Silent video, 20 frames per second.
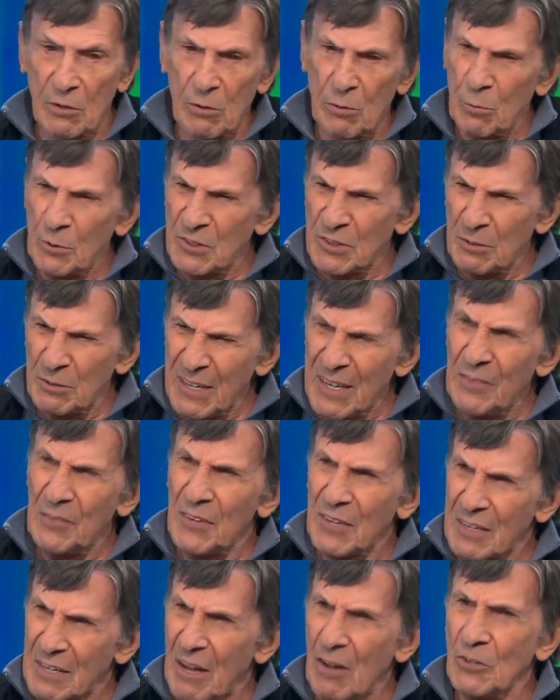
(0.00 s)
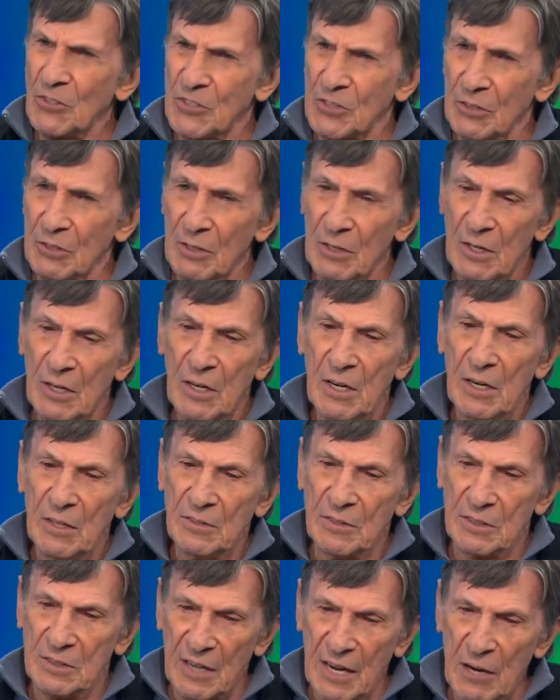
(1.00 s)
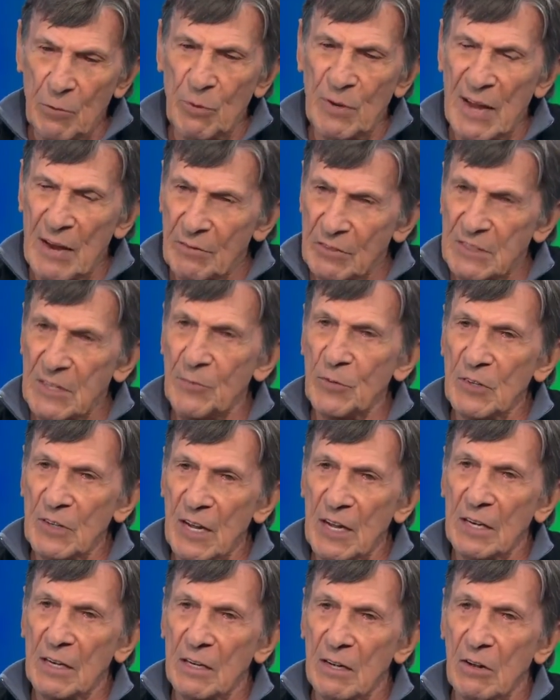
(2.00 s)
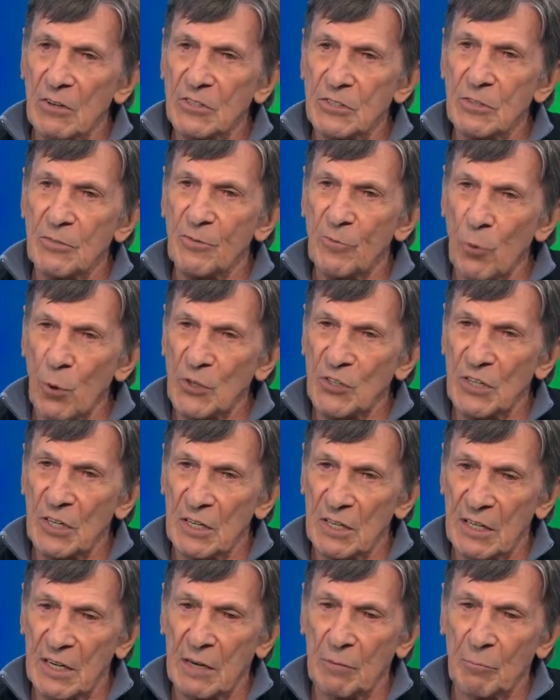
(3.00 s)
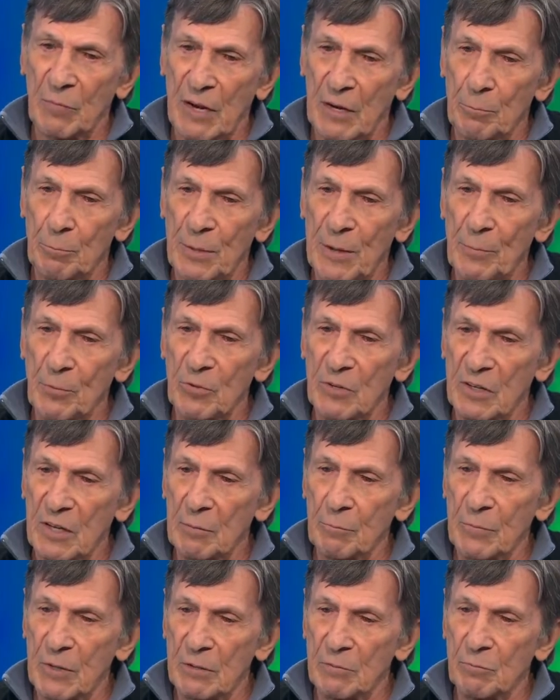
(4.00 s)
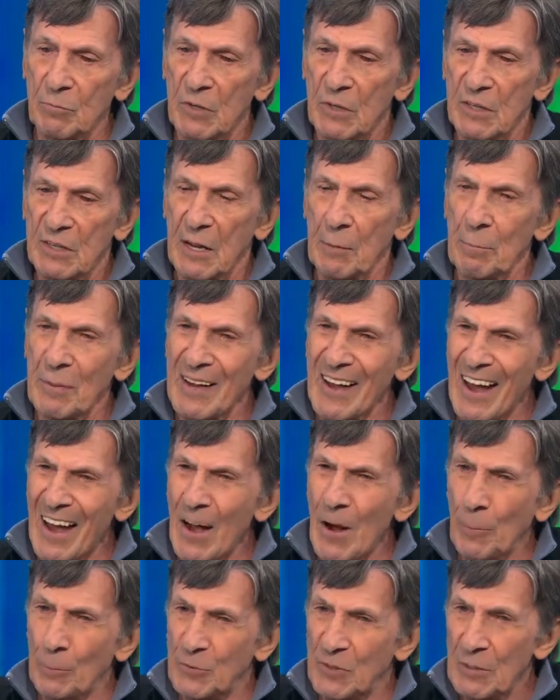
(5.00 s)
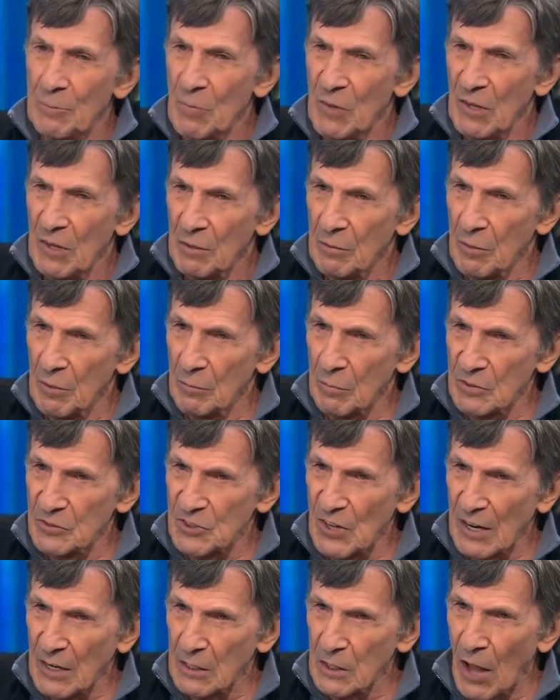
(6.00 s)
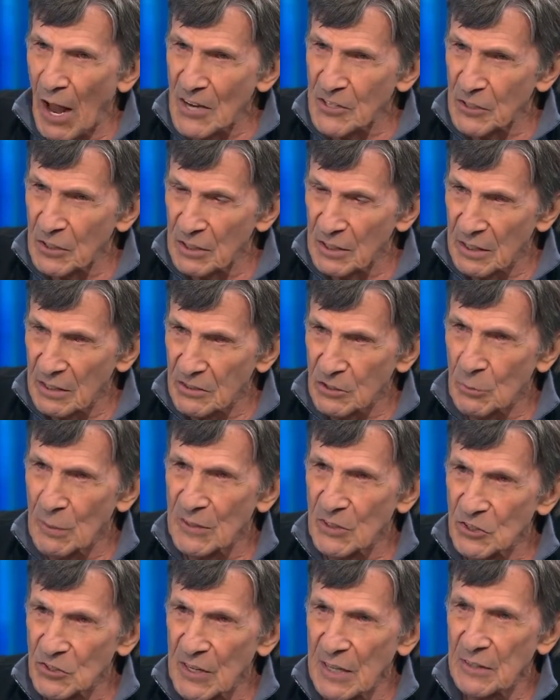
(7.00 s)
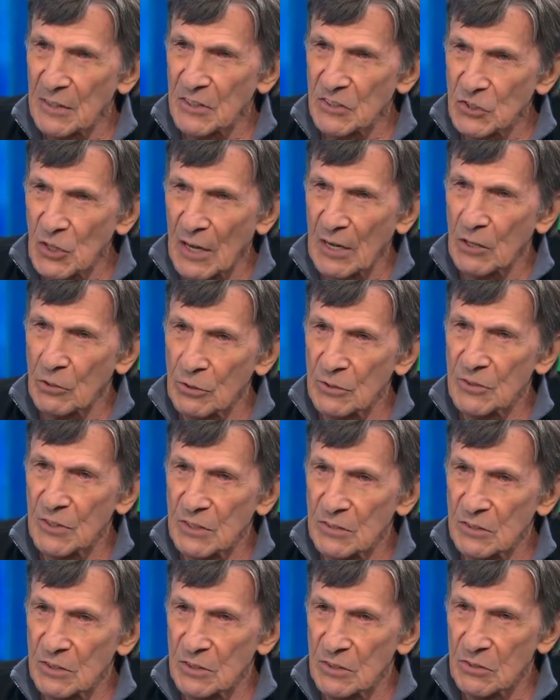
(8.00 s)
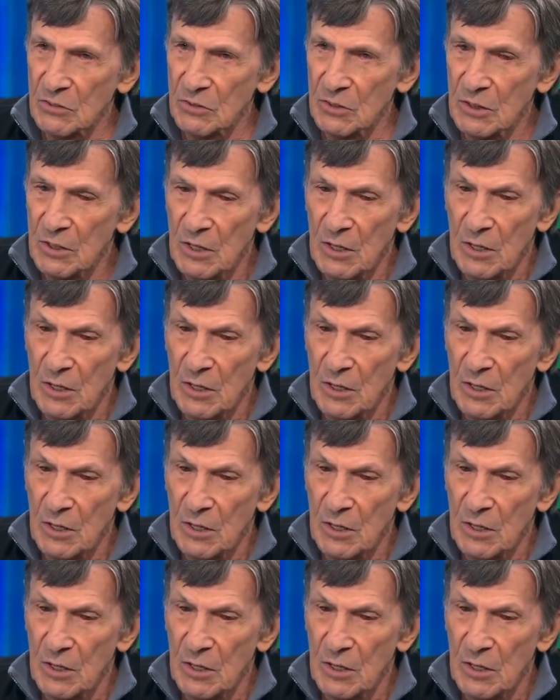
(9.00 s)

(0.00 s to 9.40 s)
So it was in the culture. Today we have a different kind of culture, fortunately, and people can be helped psychologically to understand that it's not a good thing to do.